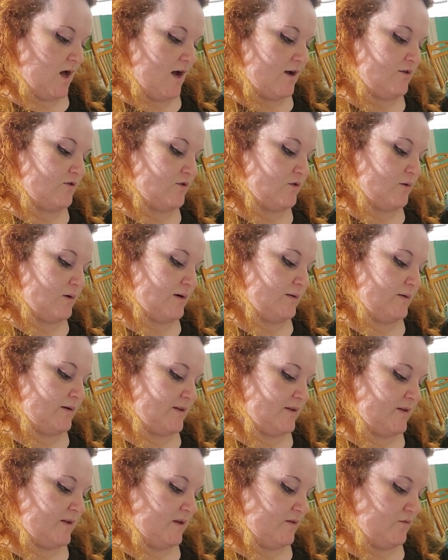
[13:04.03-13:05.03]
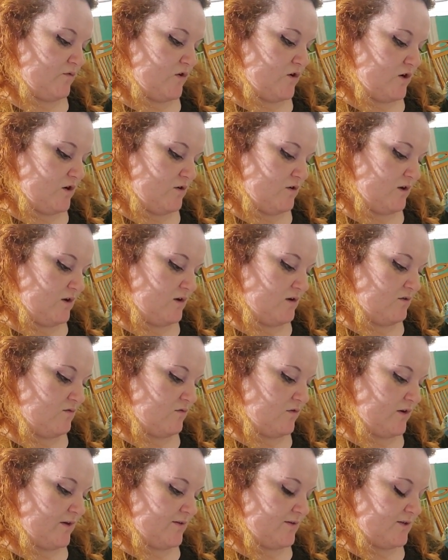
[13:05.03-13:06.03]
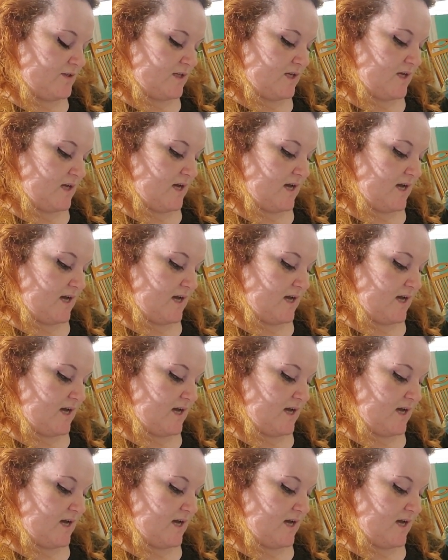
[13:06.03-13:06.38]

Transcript: I don't know what he wants to eat for dinner yet on Father's Day.